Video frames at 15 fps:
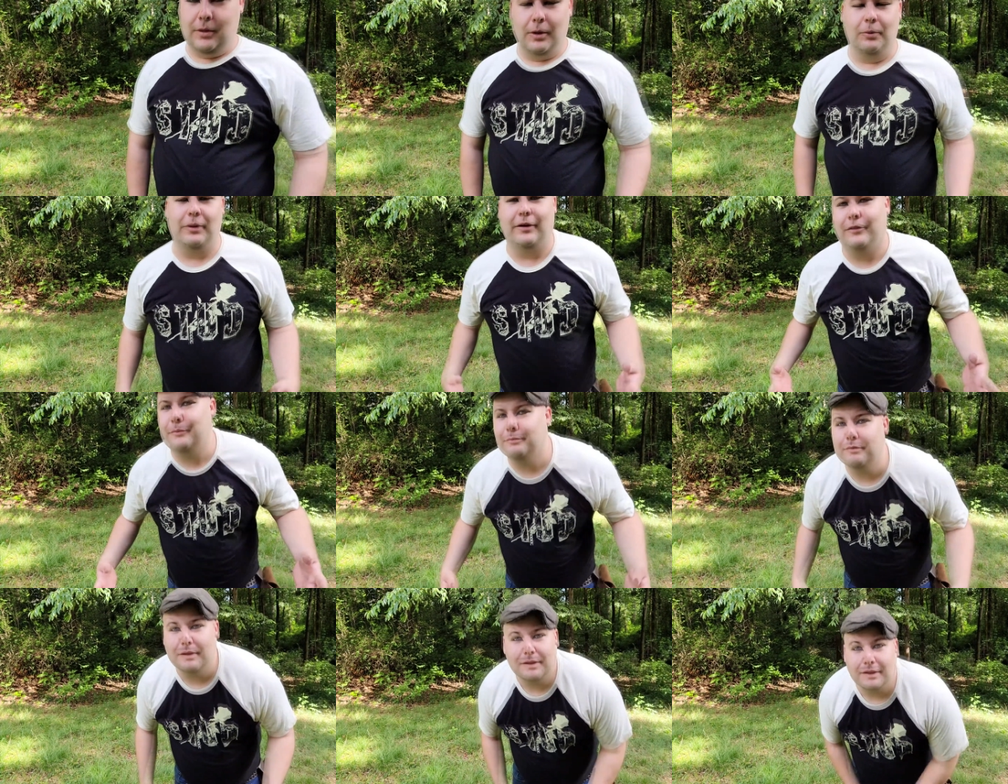Well,
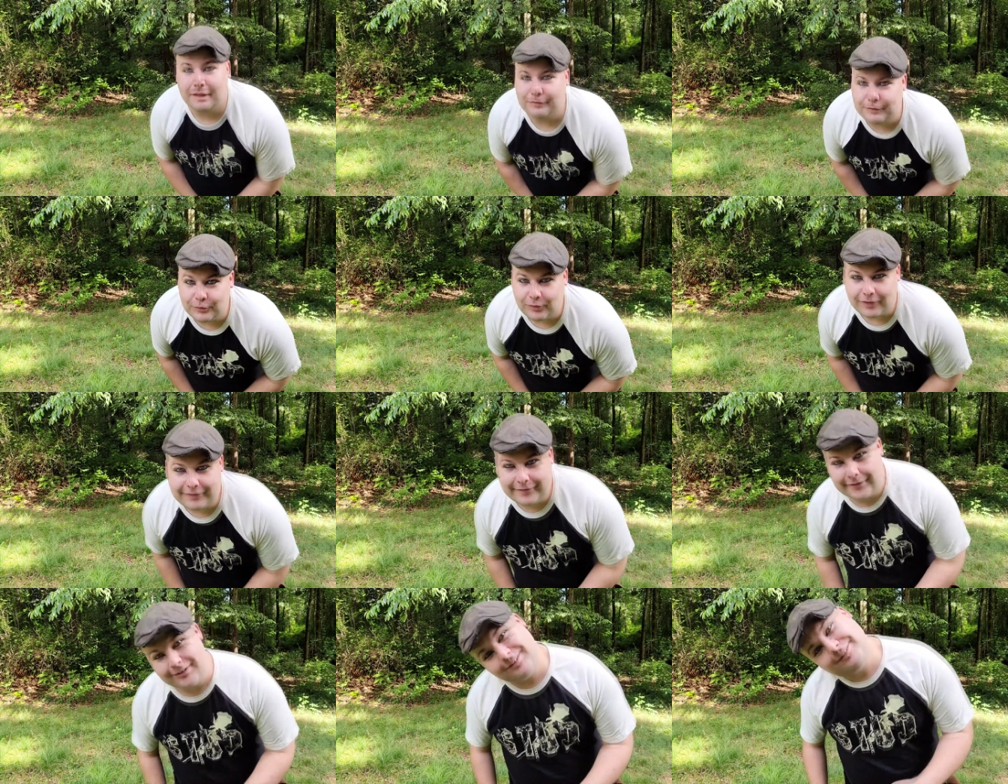if you are
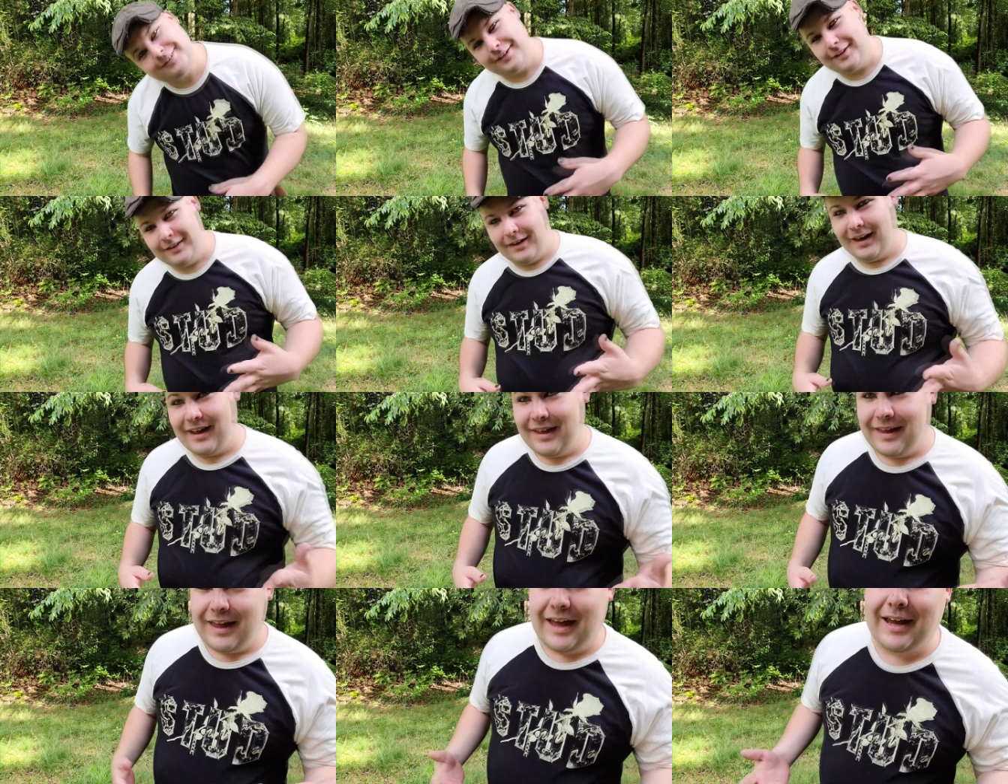there,
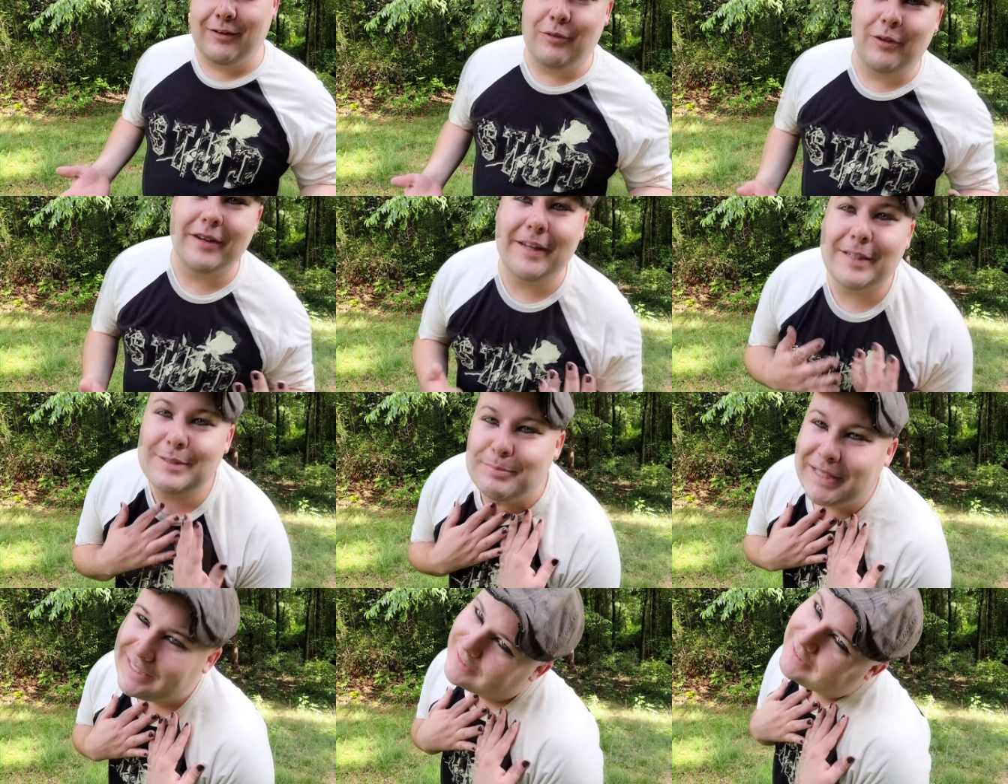hey everyone, it's
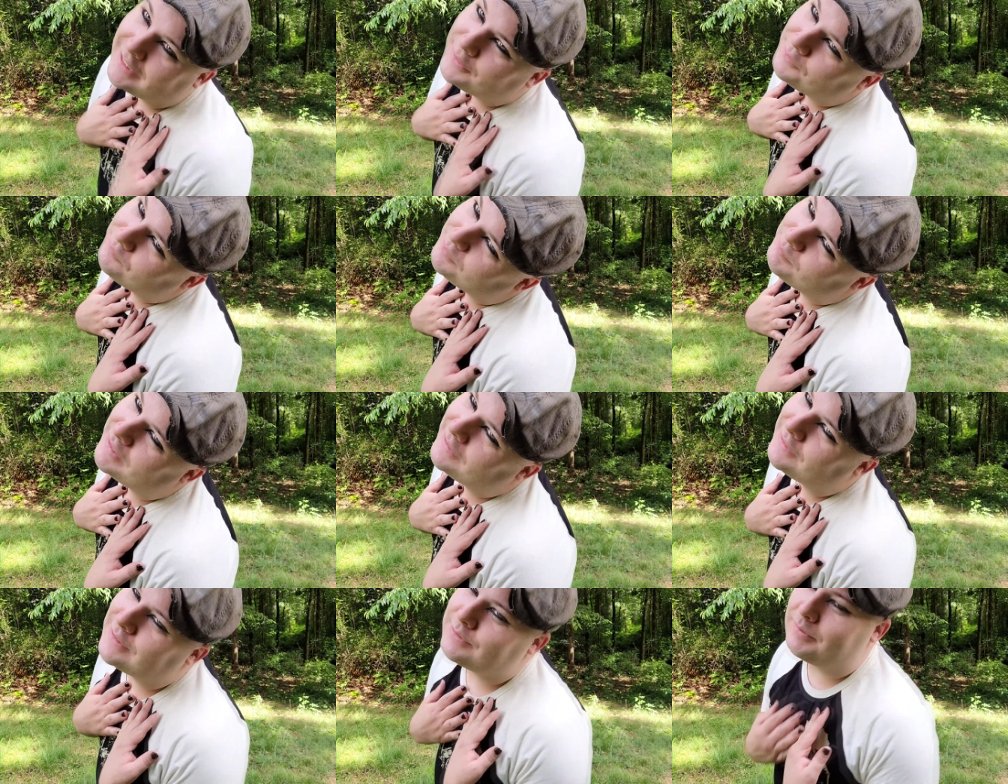me, Nathan from
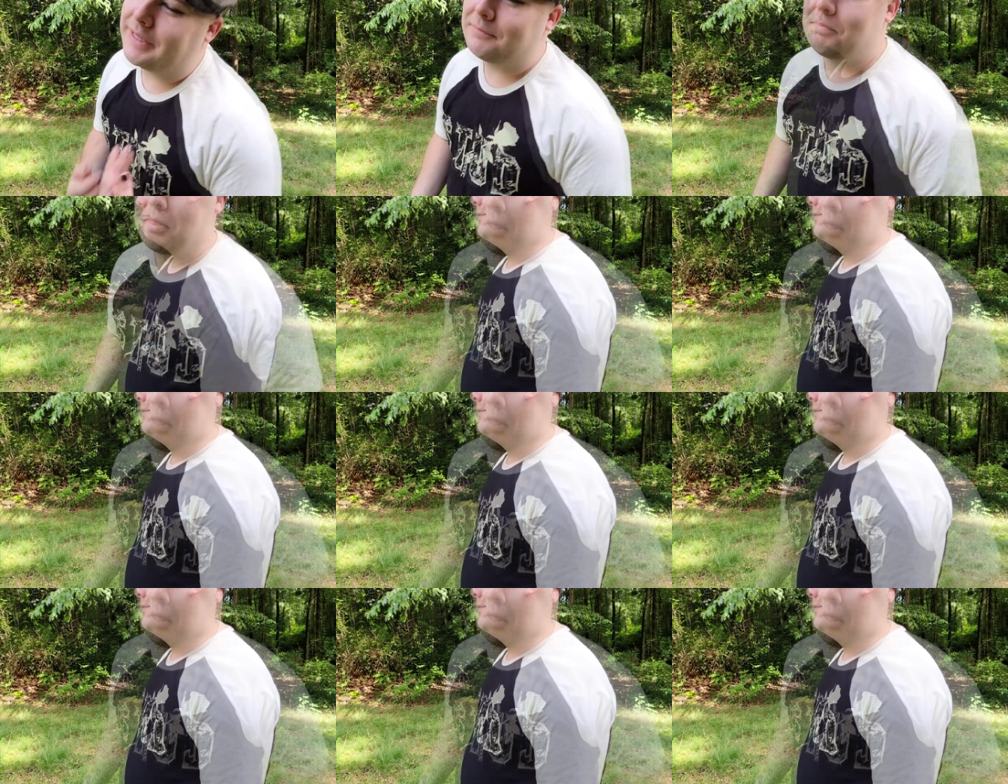Nathan's Way.